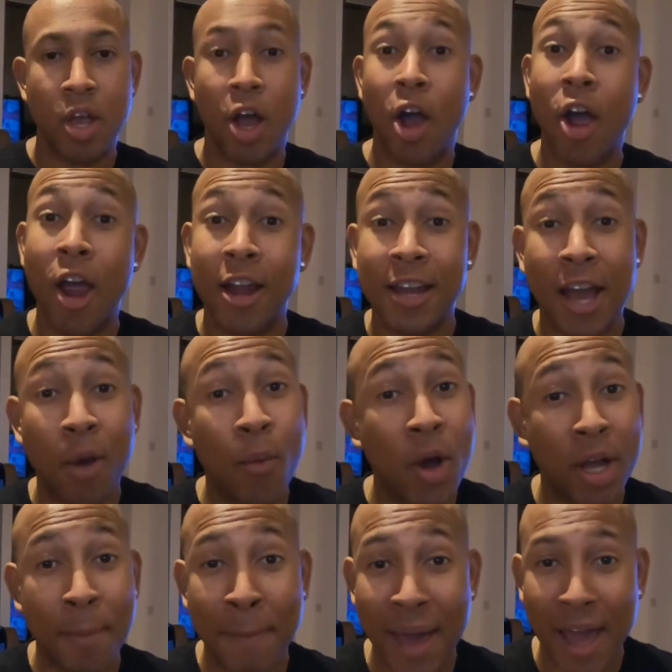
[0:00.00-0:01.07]
All right, now
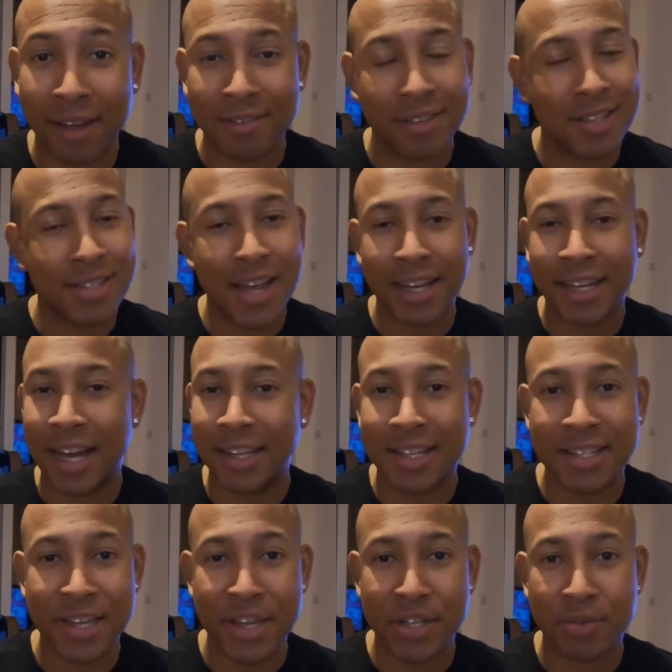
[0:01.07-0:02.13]
welcome back. Let's knock out
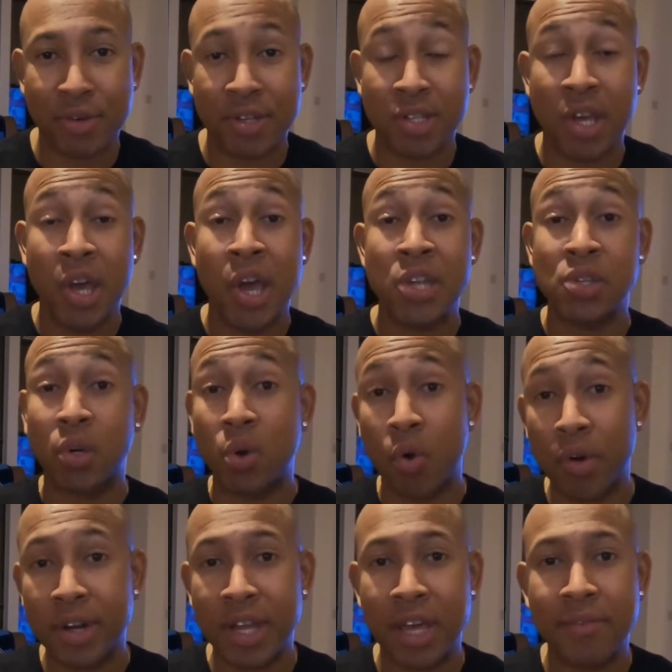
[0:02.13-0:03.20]
these injuries. So
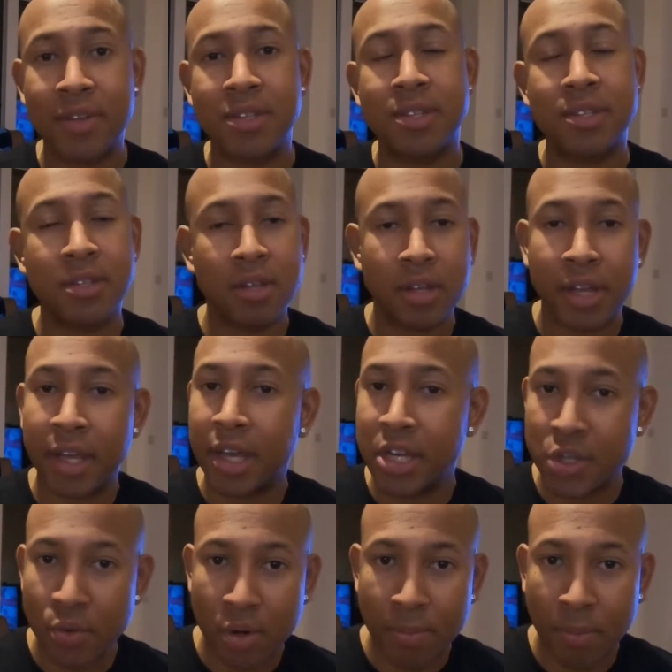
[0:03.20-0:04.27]
Corey Davis is still in the
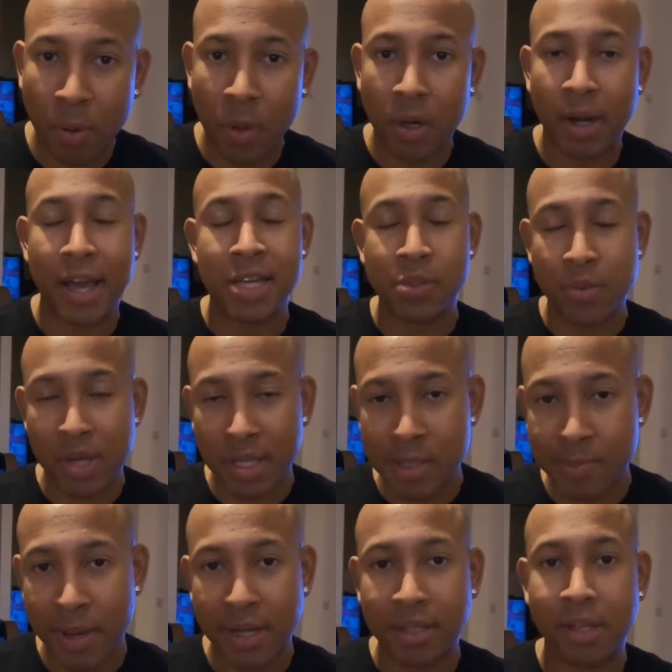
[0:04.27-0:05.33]
injury report as we
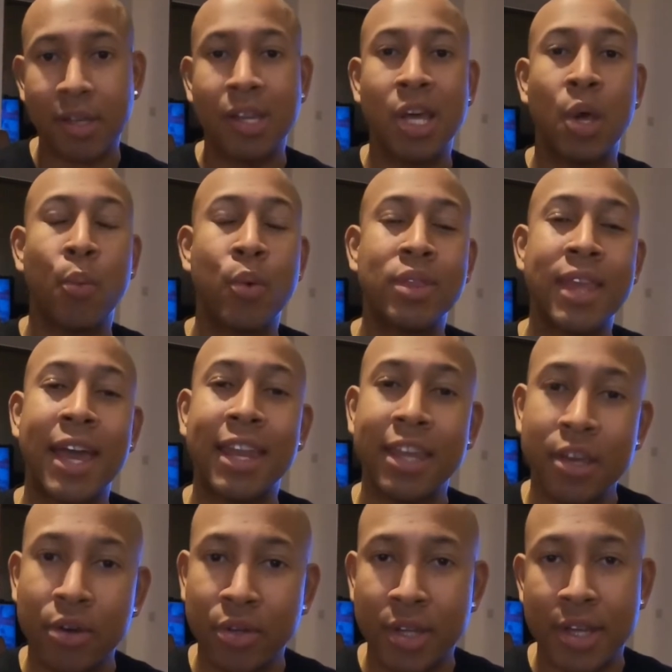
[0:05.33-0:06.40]
expected with that
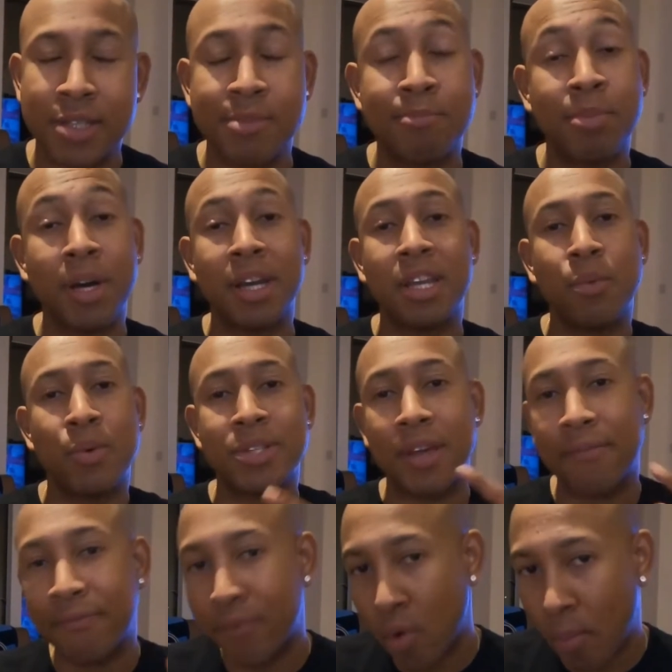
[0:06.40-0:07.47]
illness, but he was a
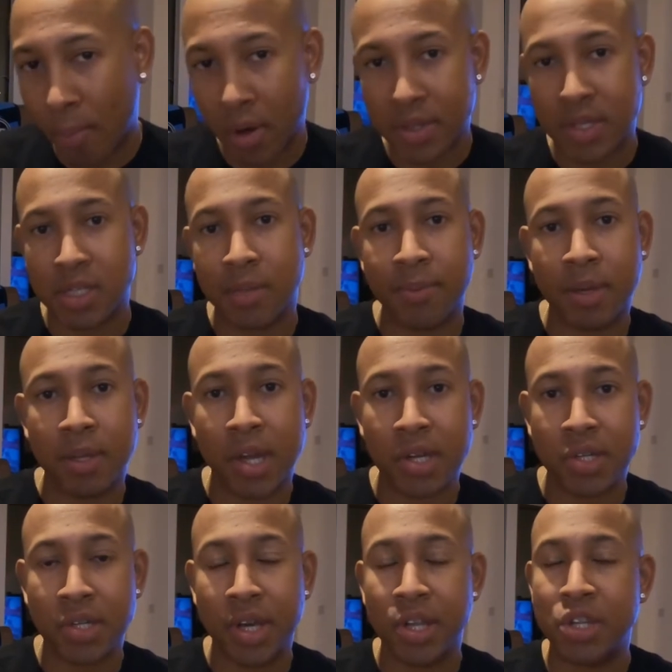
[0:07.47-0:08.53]
full participant
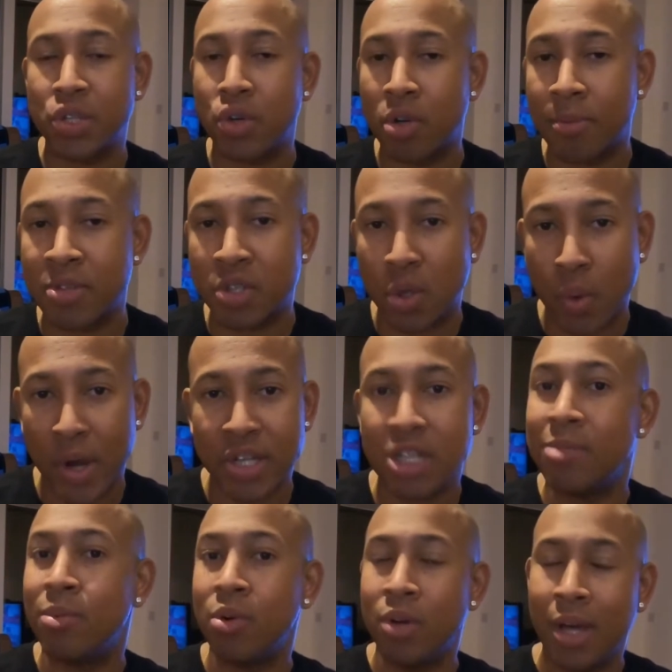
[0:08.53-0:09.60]
yesterday. They're showing him as
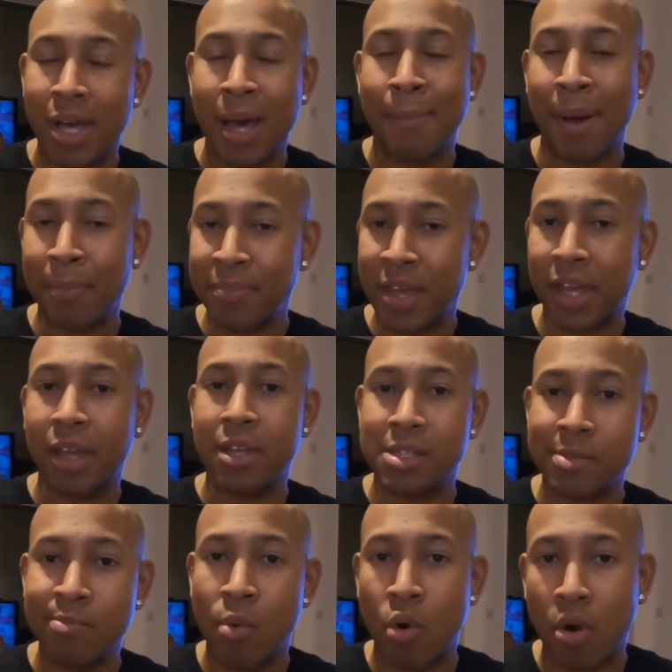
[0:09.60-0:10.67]
questionable. I'm thinking it's
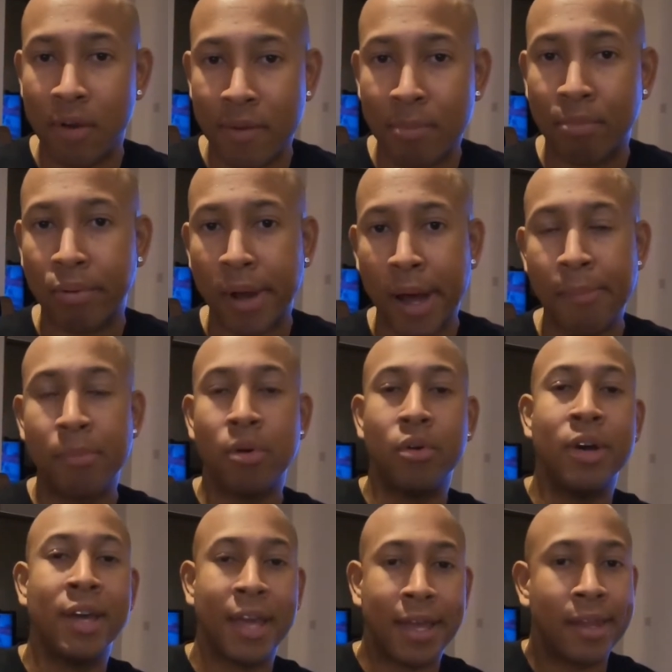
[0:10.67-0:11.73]
more of a
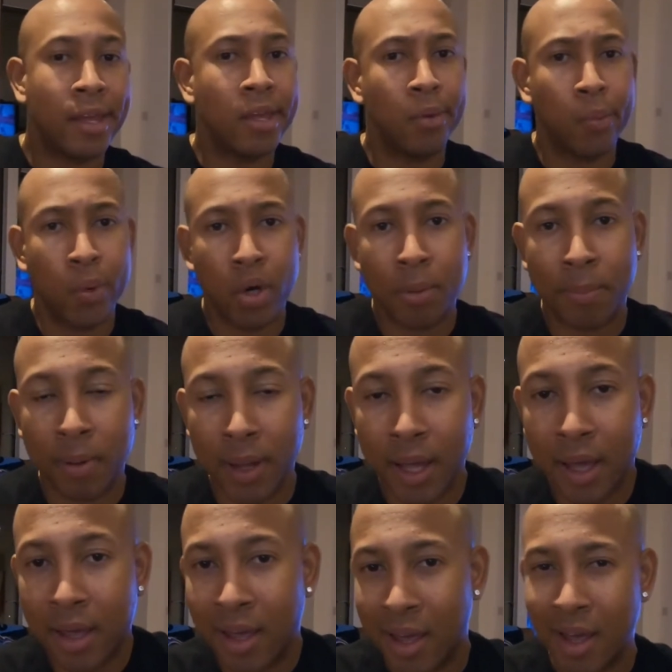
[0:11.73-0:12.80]
probable and that he will
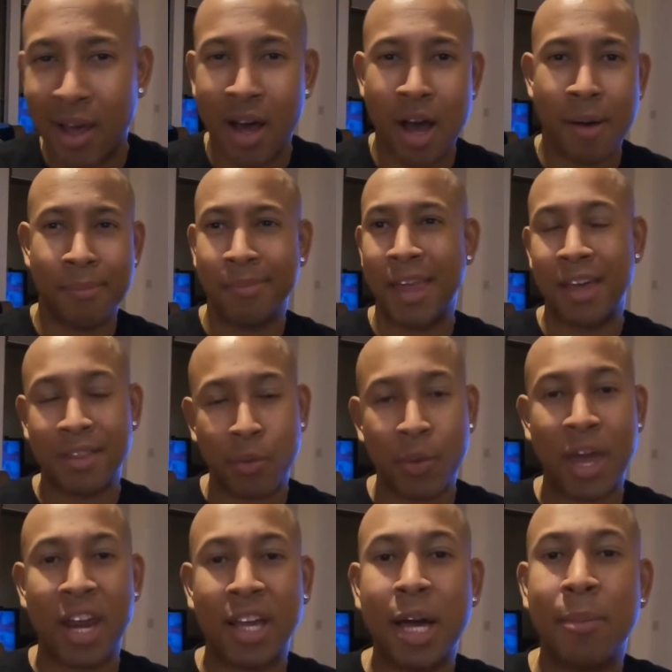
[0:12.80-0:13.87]
play um, now that we
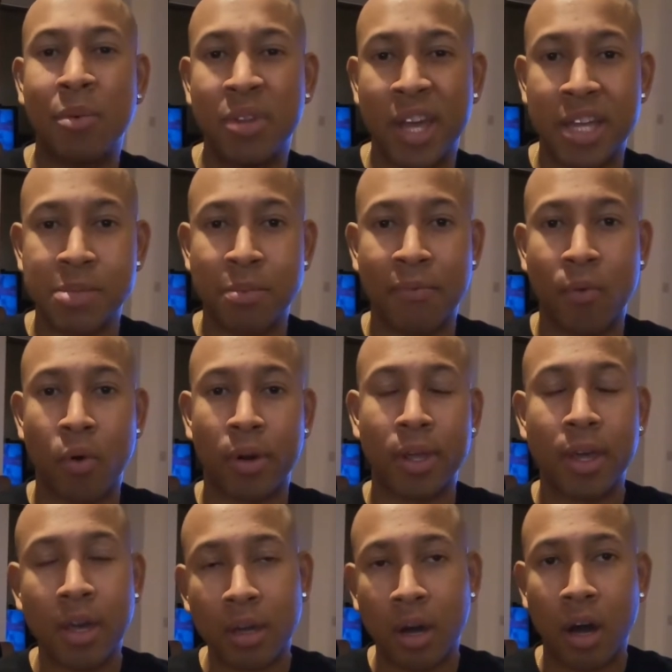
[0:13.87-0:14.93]
got a couple days before
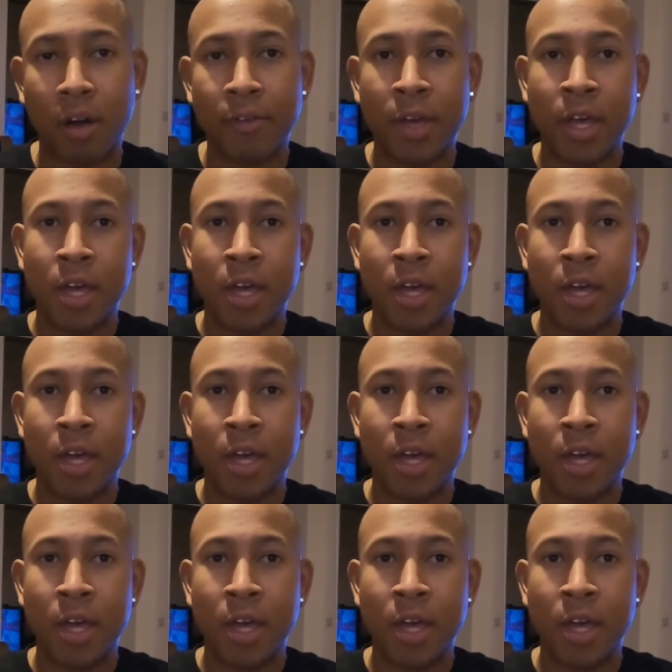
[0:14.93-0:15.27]
kickoff.